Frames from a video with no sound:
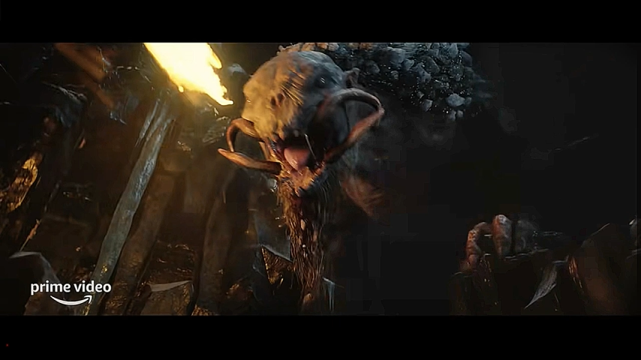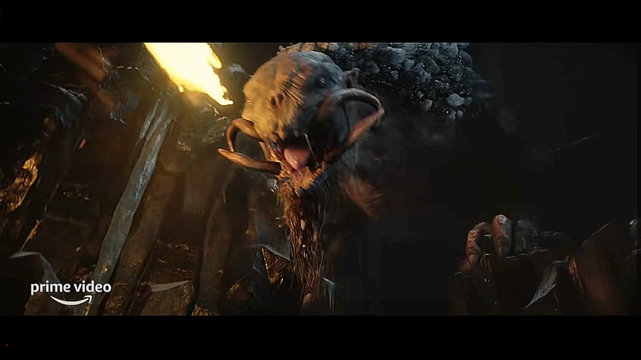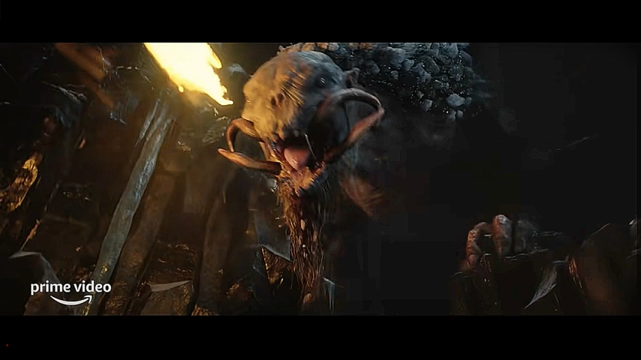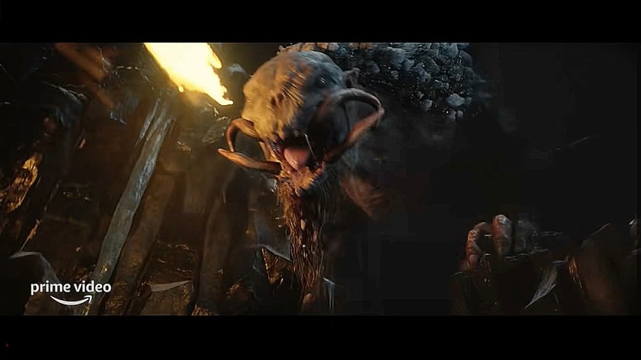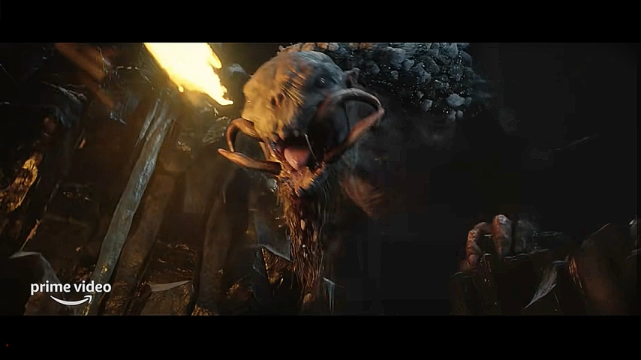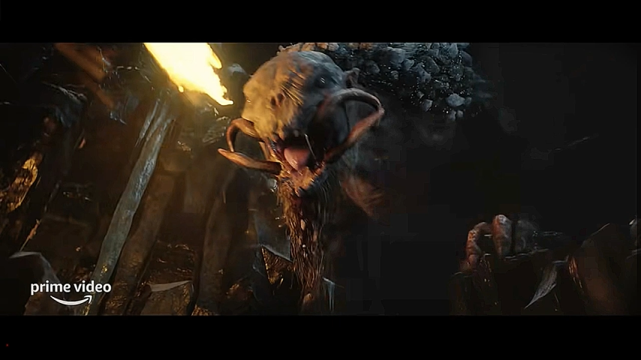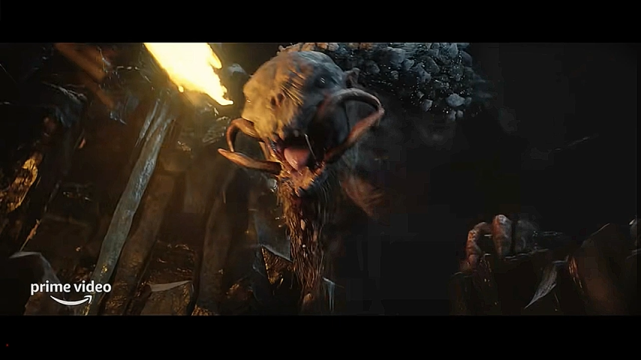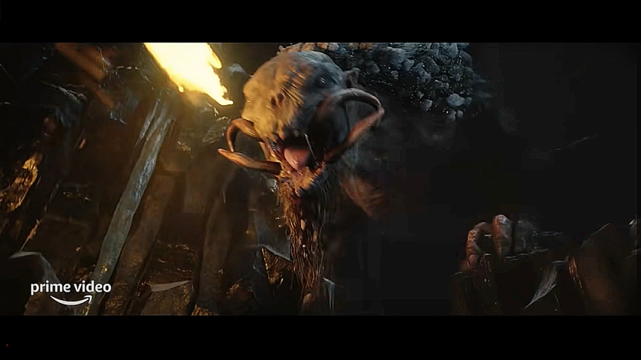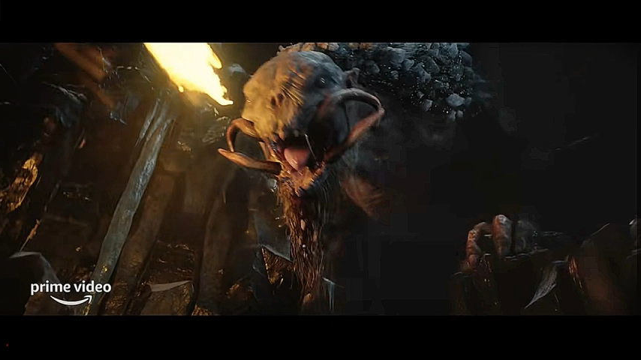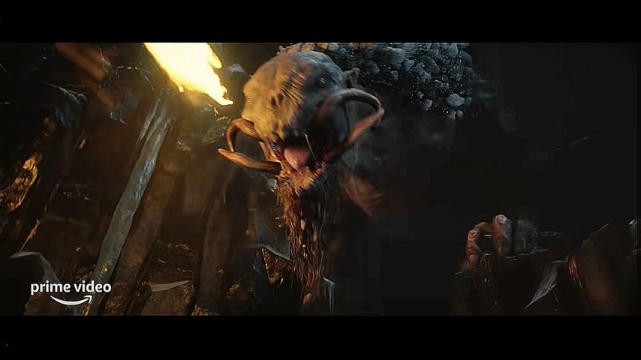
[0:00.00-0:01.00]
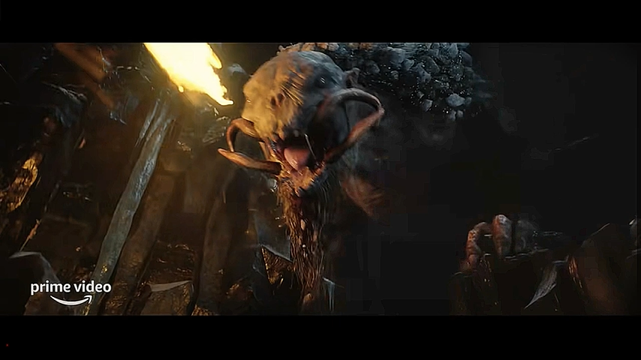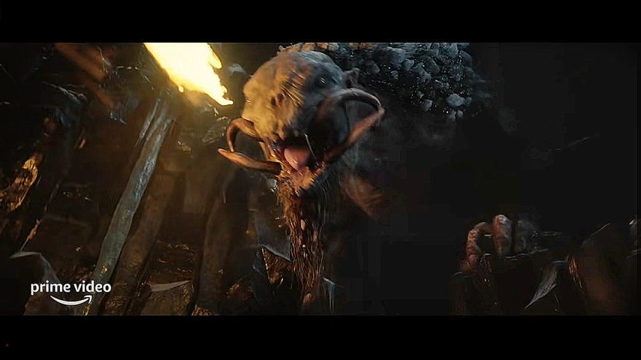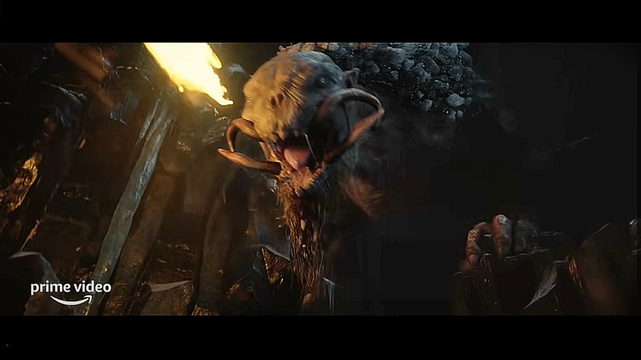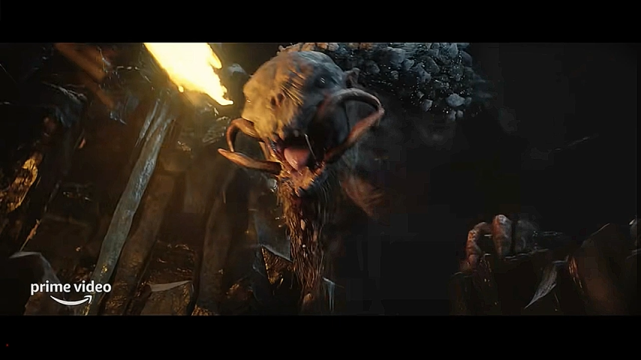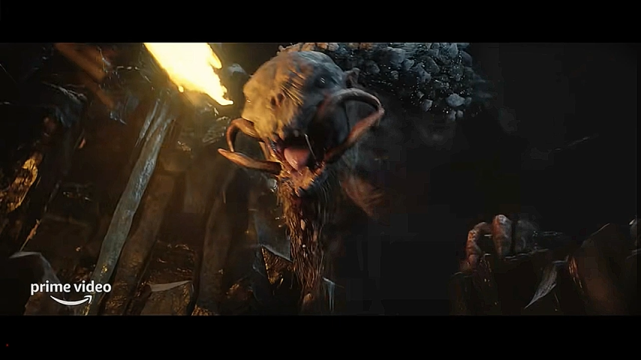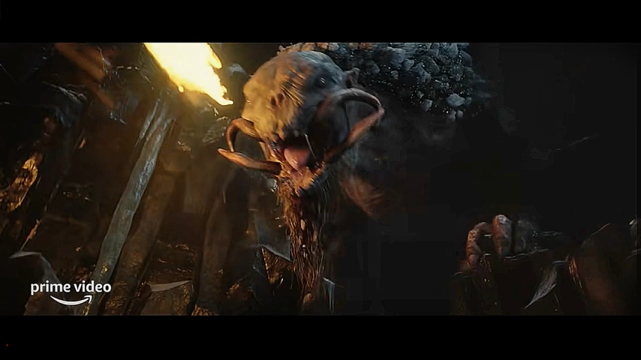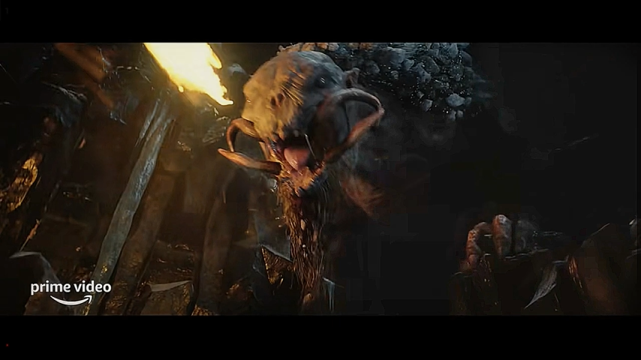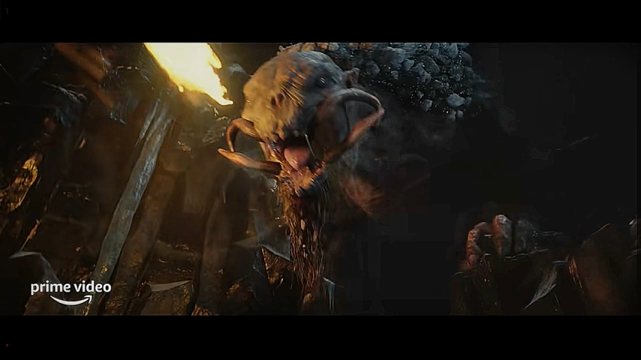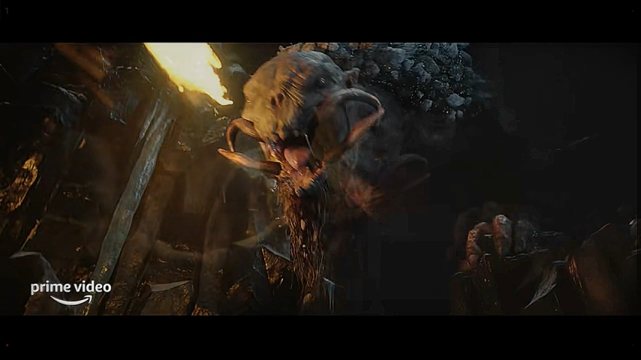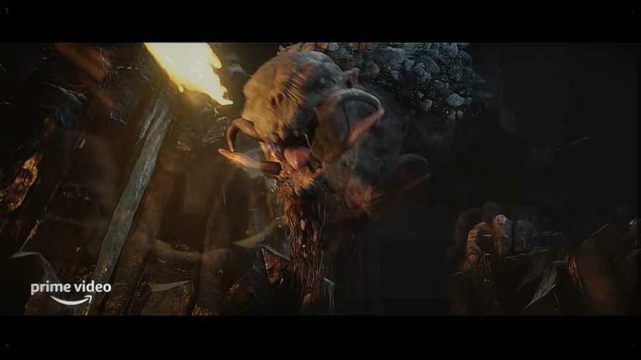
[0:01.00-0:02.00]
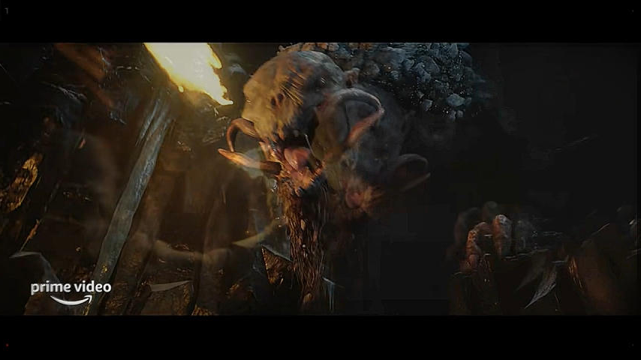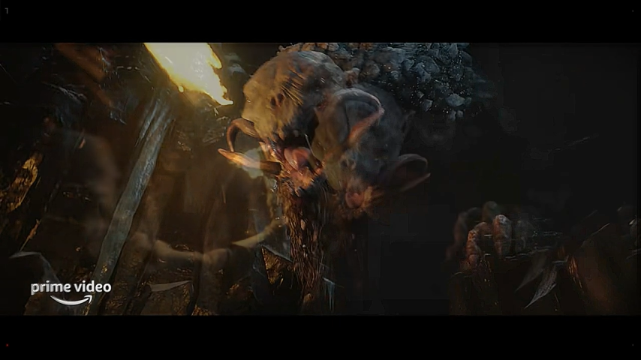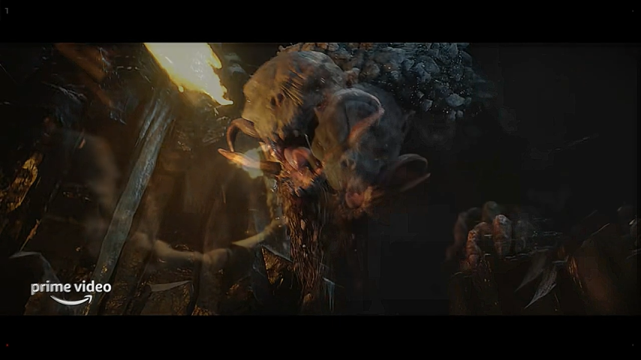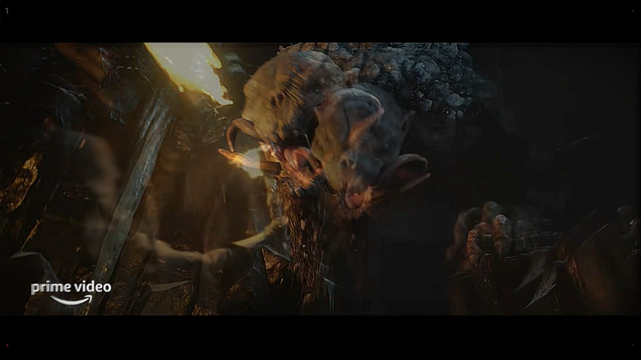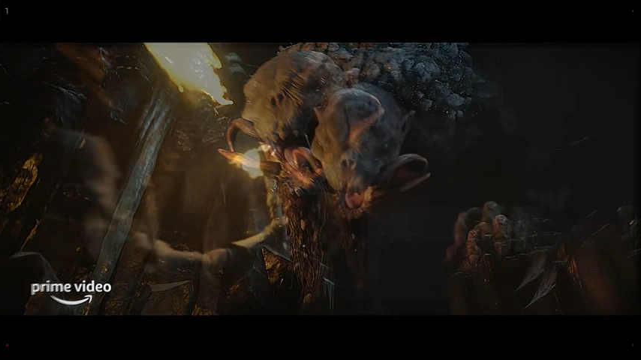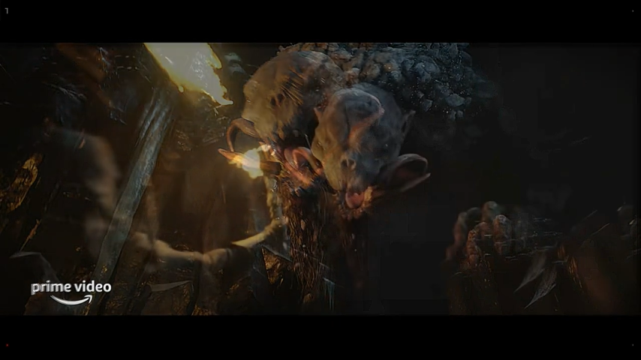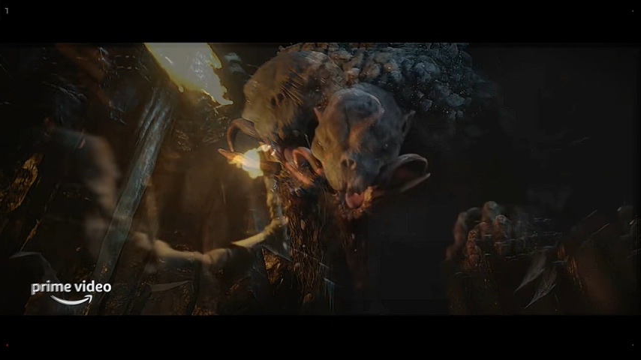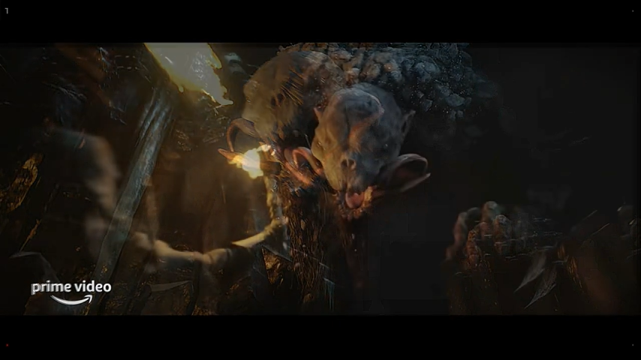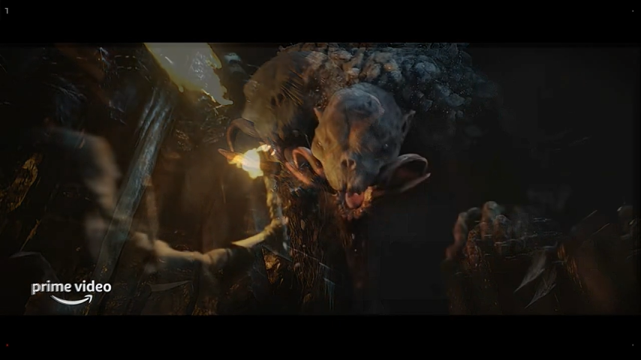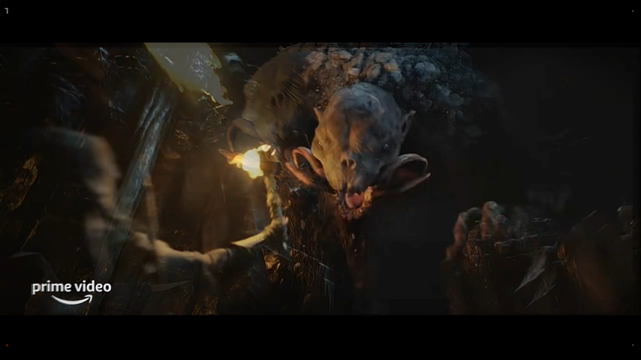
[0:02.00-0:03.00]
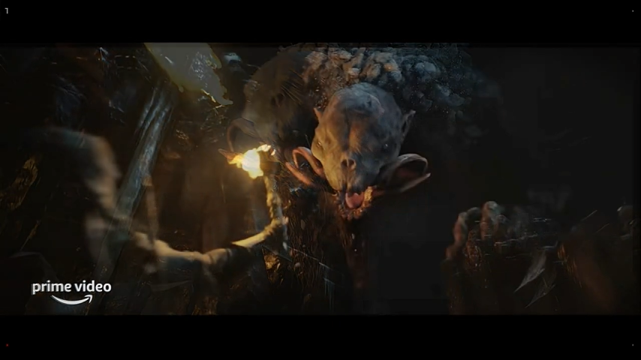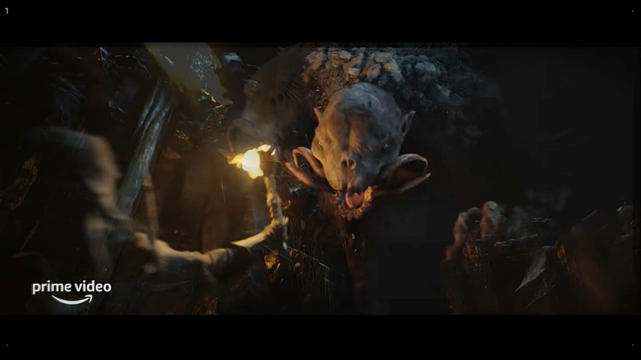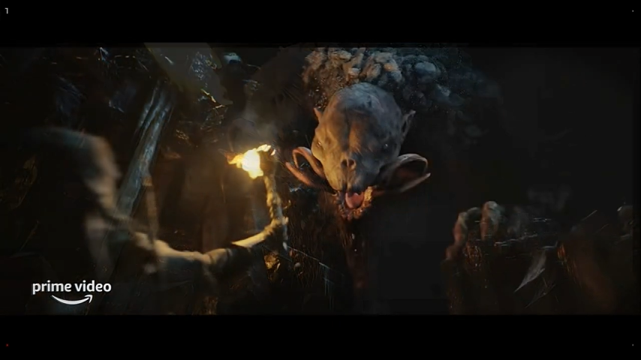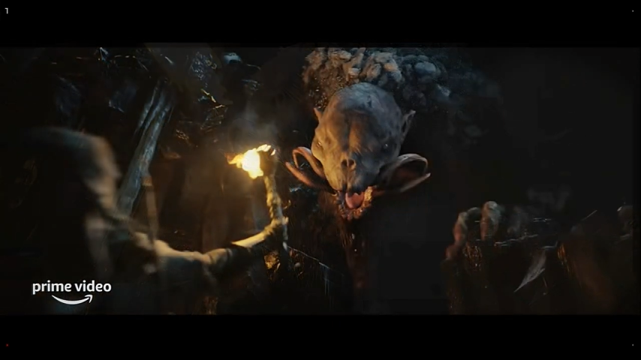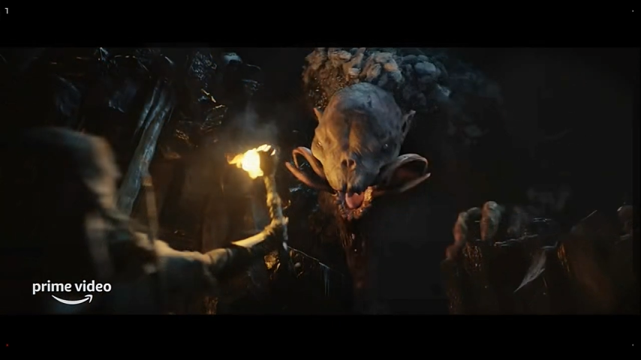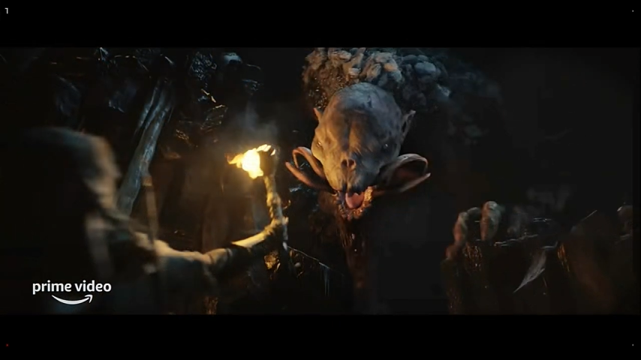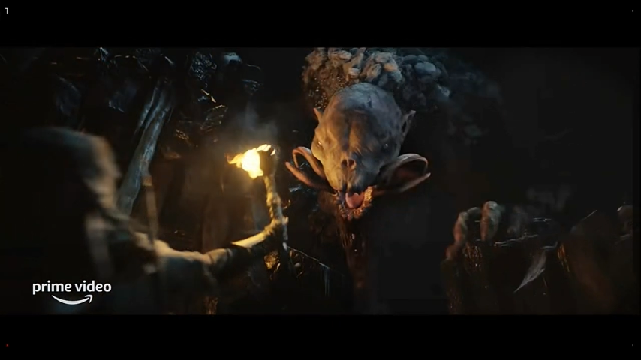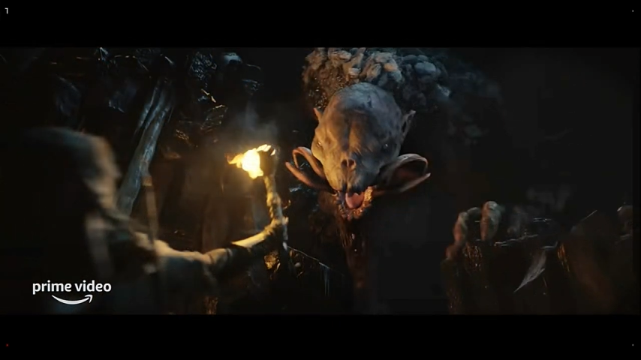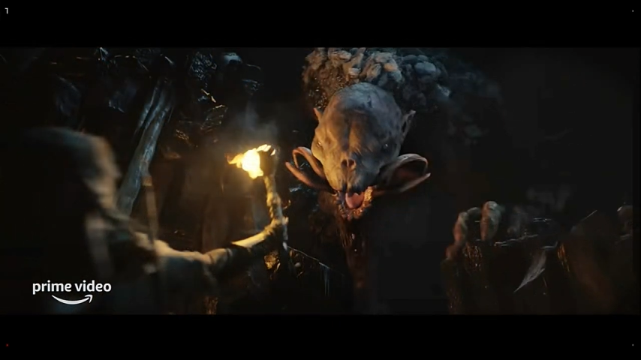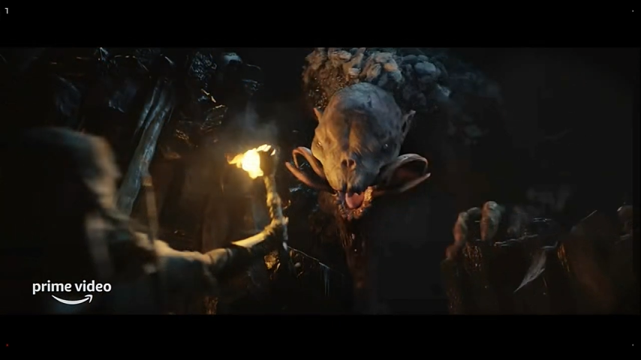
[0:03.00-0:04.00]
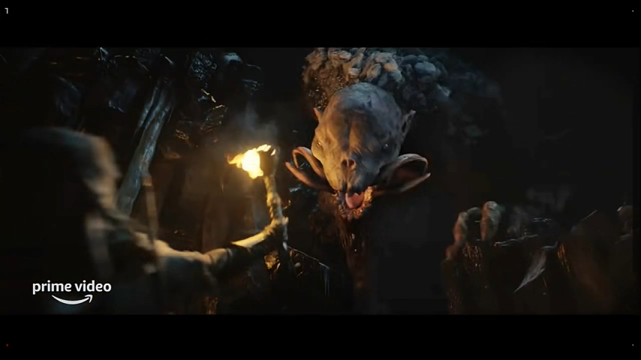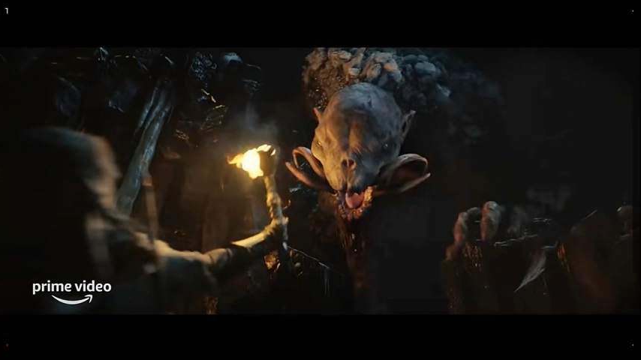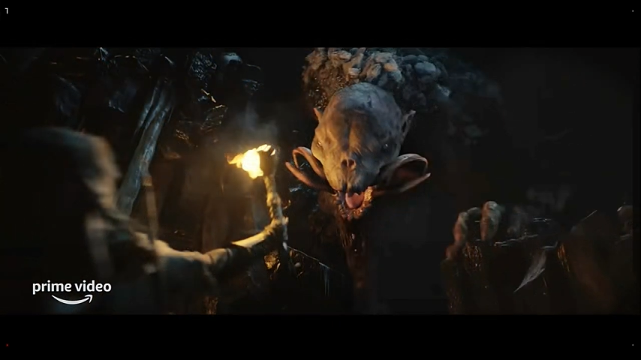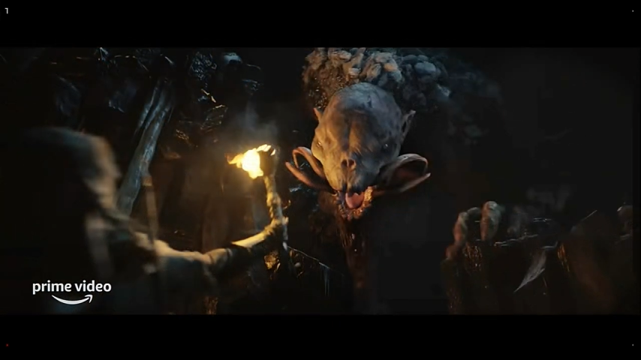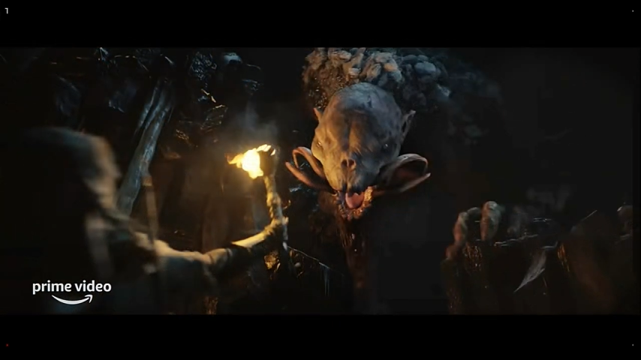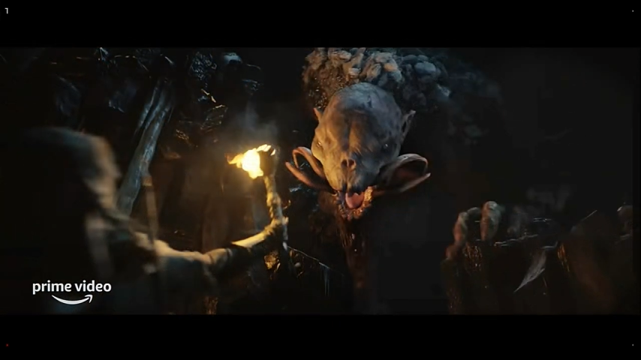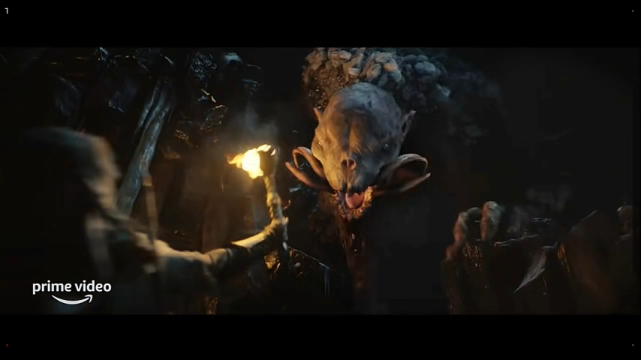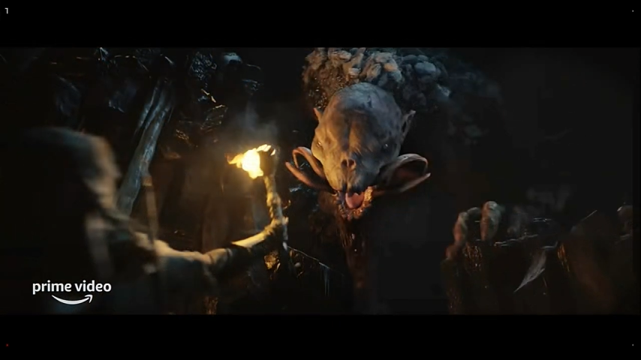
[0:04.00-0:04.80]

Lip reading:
No face is visible, so there are no lips to read.